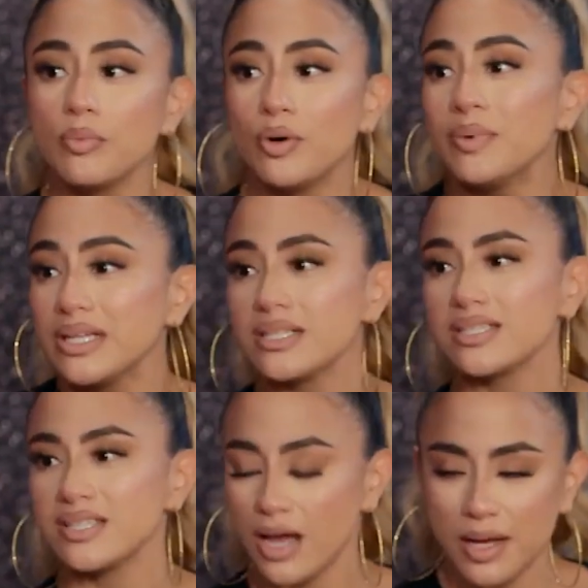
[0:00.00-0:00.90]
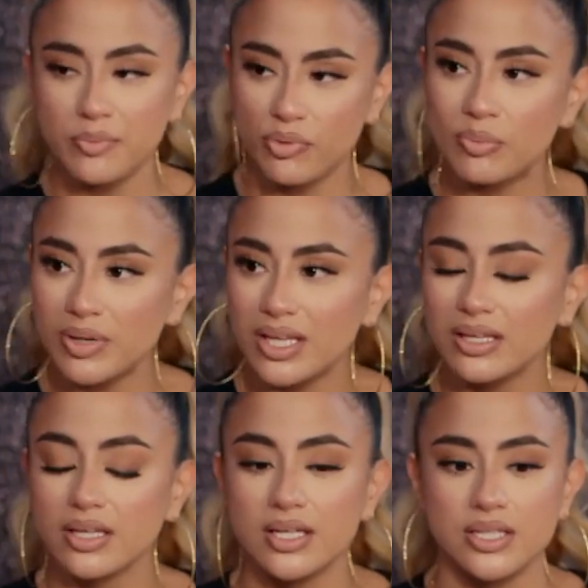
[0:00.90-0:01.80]
moment in time for me
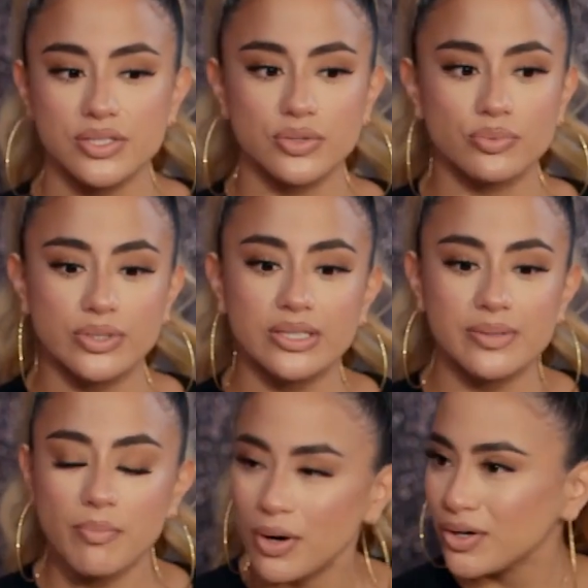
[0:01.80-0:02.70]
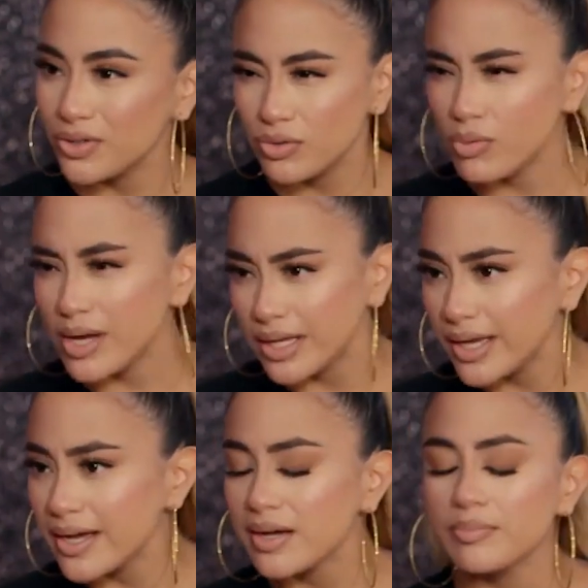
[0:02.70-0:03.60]
to really mark who I
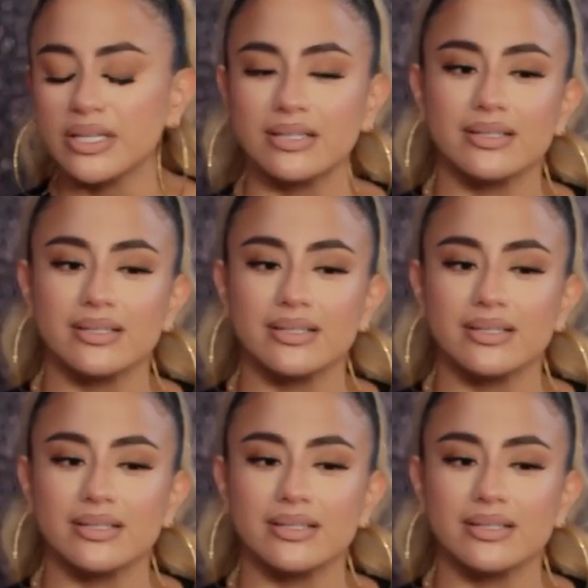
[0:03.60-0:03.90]
am